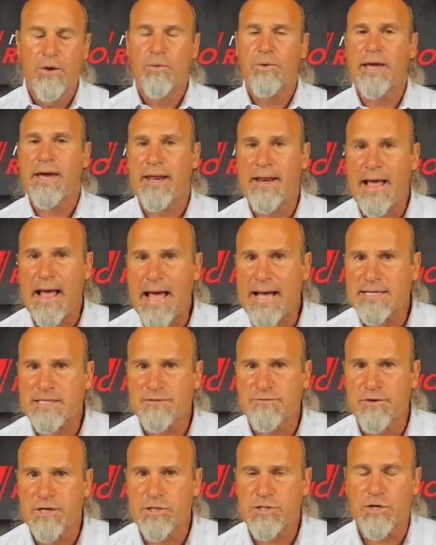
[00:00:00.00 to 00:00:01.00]
We had
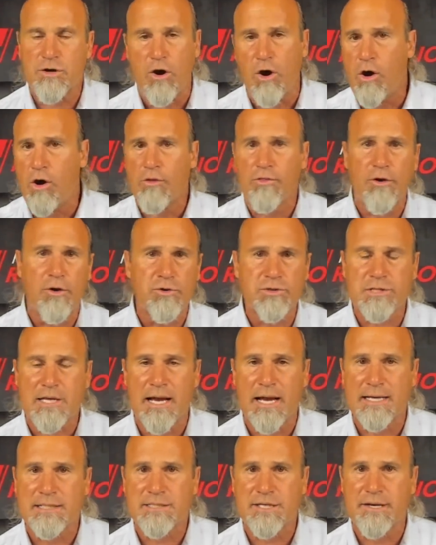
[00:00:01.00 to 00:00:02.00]
Activision, all those
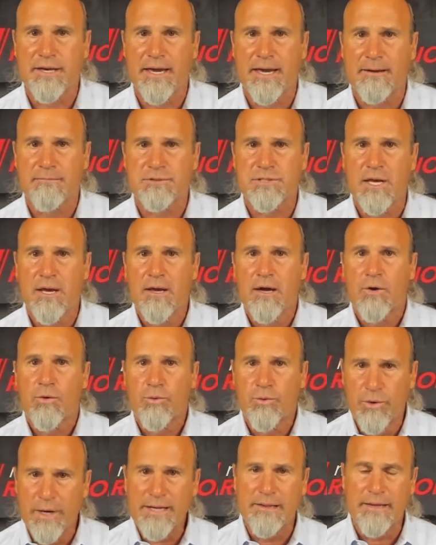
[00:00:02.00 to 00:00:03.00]
kinds of names
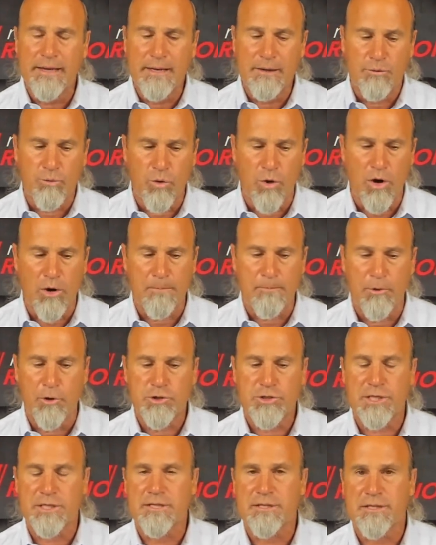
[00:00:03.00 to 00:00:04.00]
really were
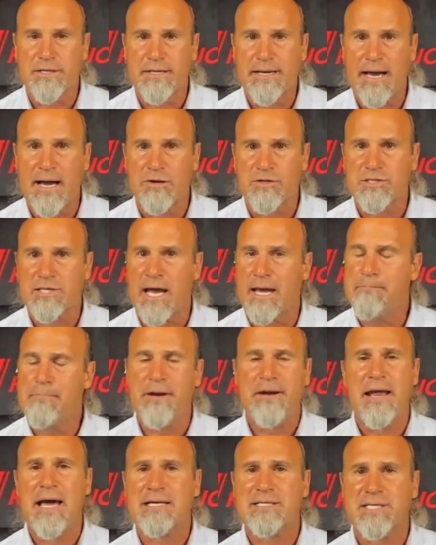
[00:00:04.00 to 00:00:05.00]
pushing to the downside,
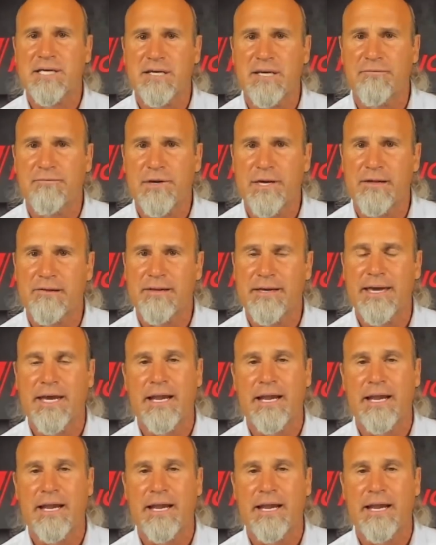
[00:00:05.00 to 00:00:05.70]
but not significantly.